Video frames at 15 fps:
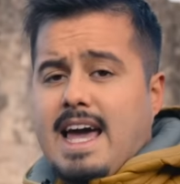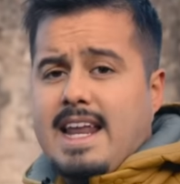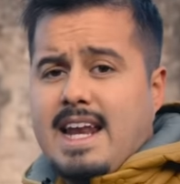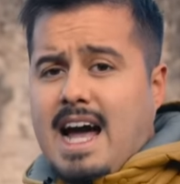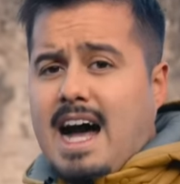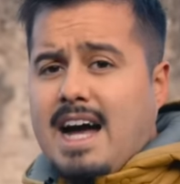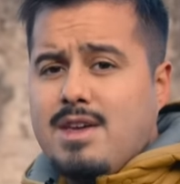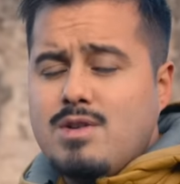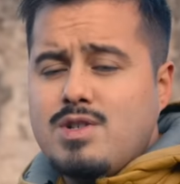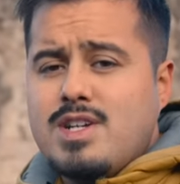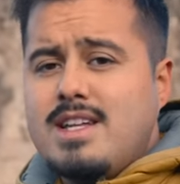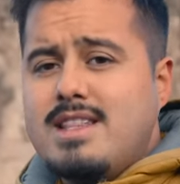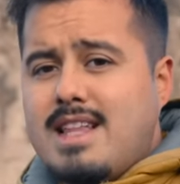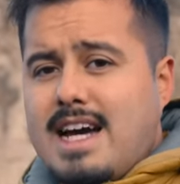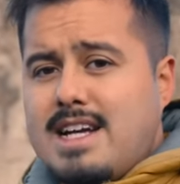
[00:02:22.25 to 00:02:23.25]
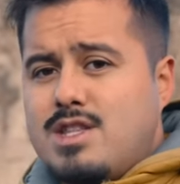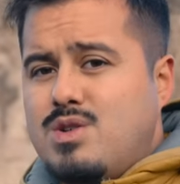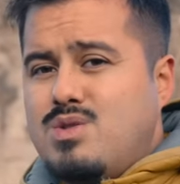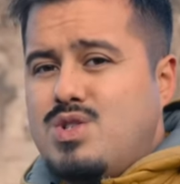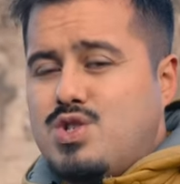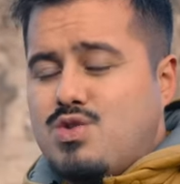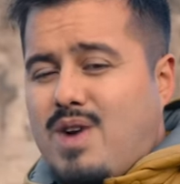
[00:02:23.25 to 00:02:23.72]
And I usually like
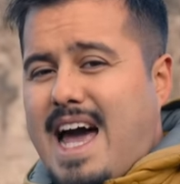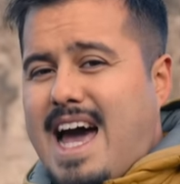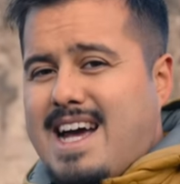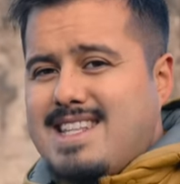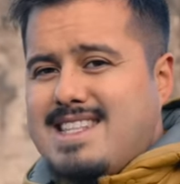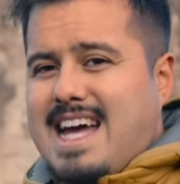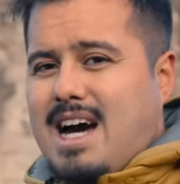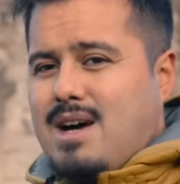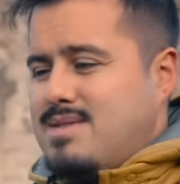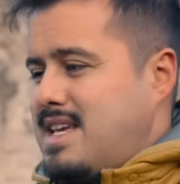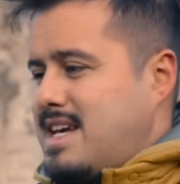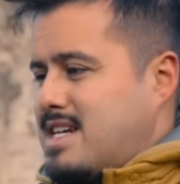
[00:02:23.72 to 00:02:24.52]
to drag down the